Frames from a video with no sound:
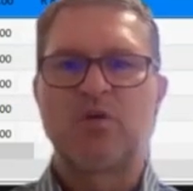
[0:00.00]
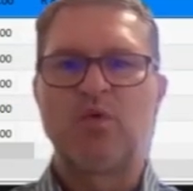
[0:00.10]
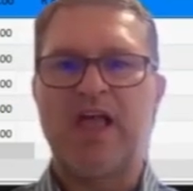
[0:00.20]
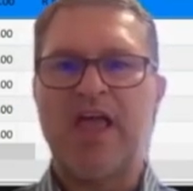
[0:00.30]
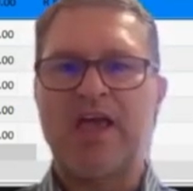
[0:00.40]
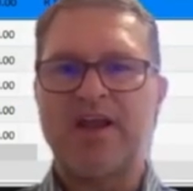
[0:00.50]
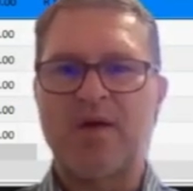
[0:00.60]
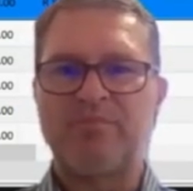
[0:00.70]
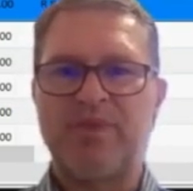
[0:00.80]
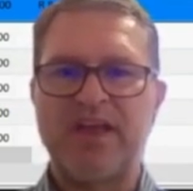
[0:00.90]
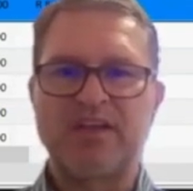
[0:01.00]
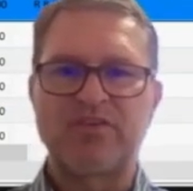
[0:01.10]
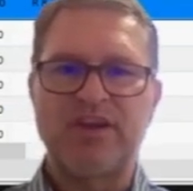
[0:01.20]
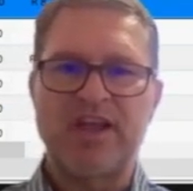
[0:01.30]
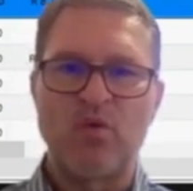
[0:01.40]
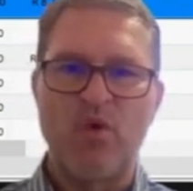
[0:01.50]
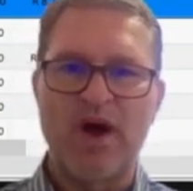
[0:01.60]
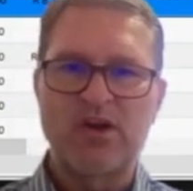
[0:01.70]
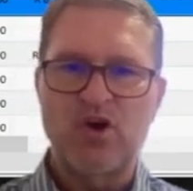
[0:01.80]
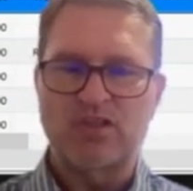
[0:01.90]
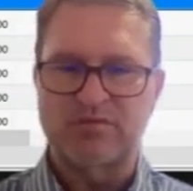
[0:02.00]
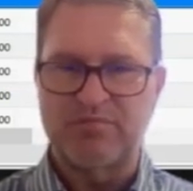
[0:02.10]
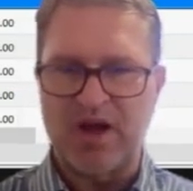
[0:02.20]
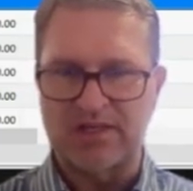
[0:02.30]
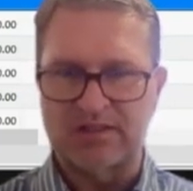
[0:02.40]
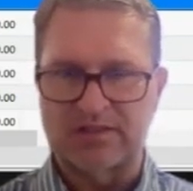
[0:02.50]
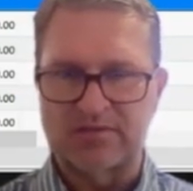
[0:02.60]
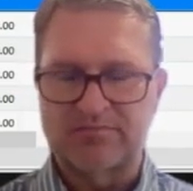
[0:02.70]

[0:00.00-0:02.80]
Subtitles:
will add up and create one cost bucket.